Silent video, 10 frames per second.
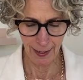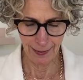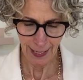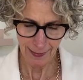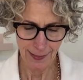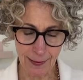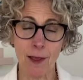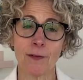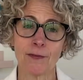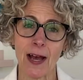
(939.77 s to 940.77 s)
yes, I
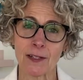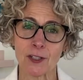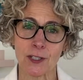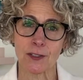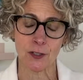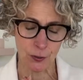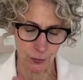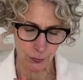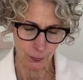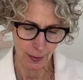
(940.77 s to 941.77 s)
love actually
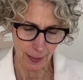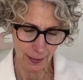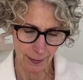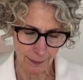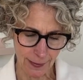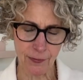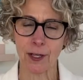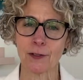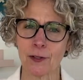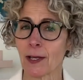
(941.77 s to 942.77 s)
to leave the
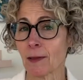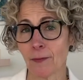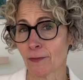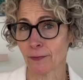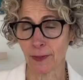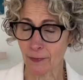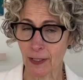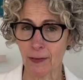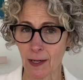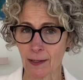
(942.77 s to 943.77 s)
country. I love living in
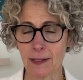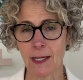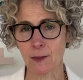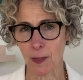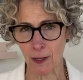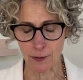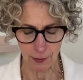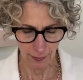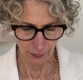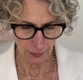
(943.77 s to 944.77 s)
the United States, but I also
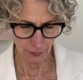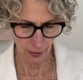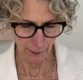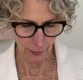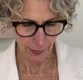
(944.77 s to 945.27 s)
love to travel.